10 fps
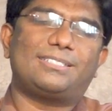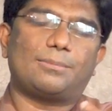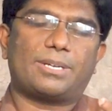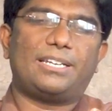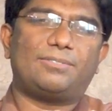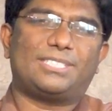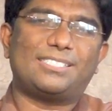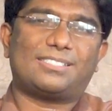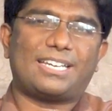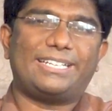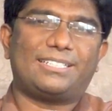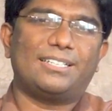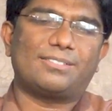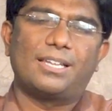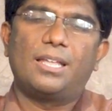some kind of chest
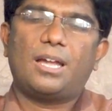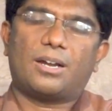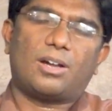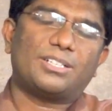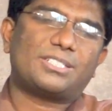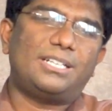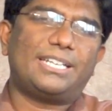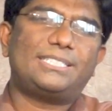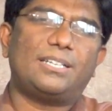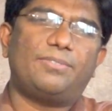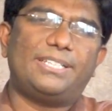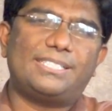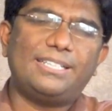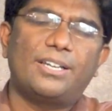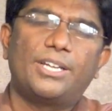tightness and auscultation
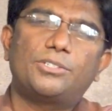wheezing.